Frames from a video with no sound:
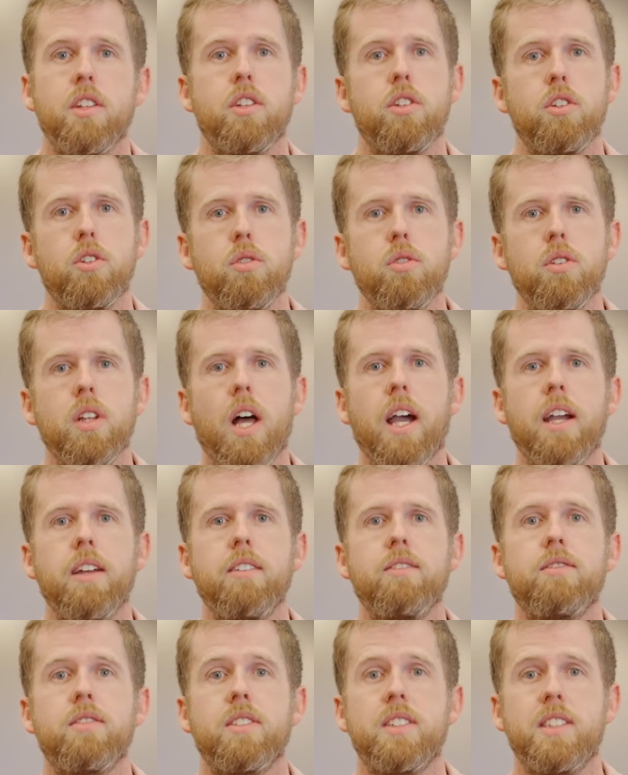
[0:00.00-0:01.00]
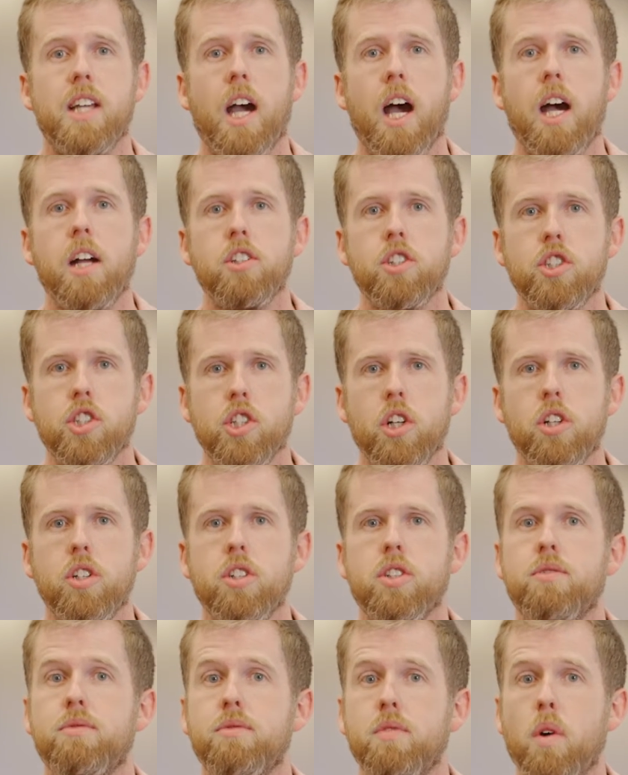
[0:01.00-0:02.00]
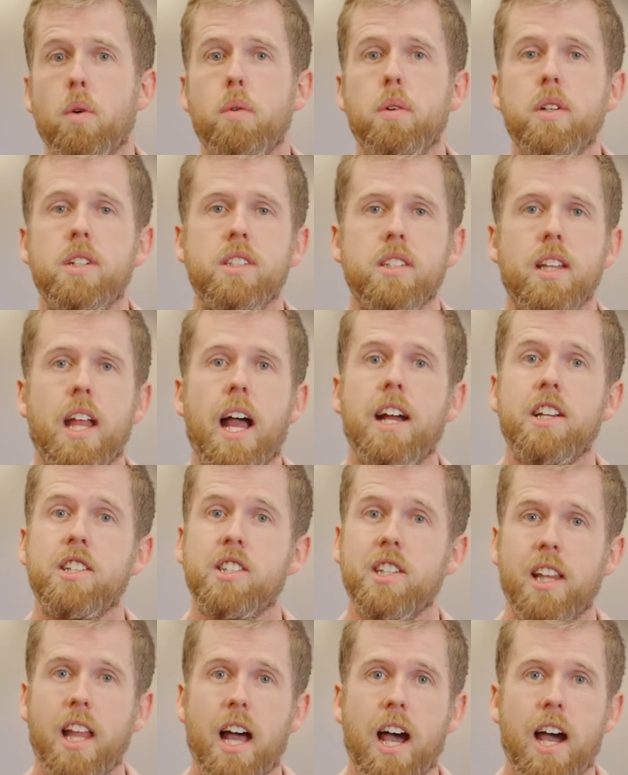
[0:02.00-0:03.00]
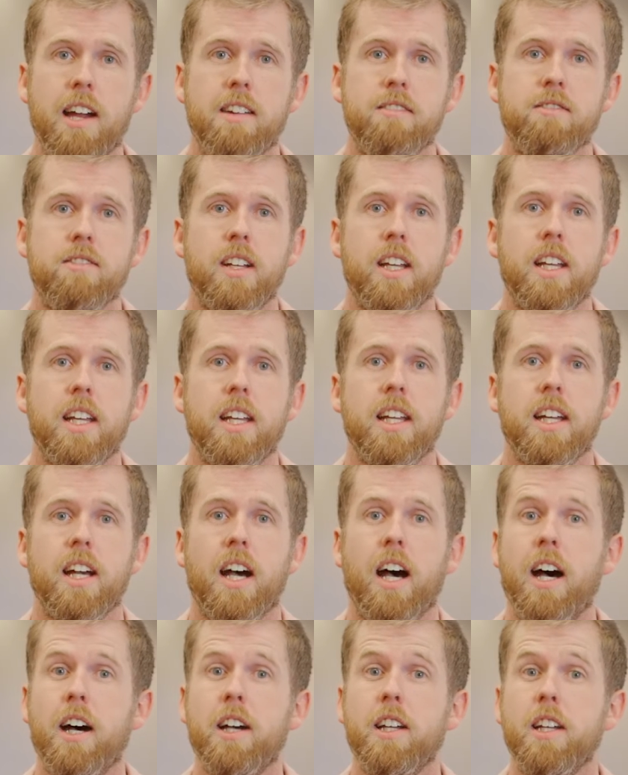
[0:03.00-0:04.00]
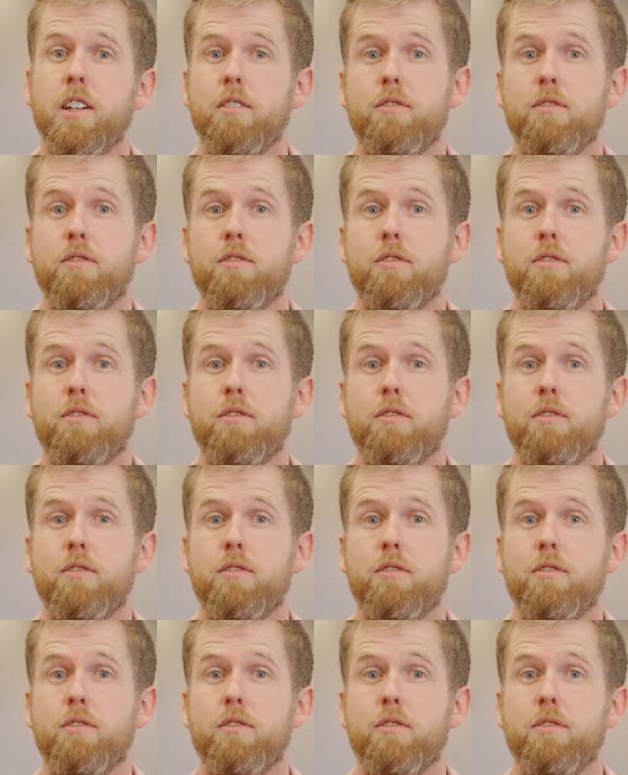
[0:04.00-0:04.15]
thenewlife.church/live.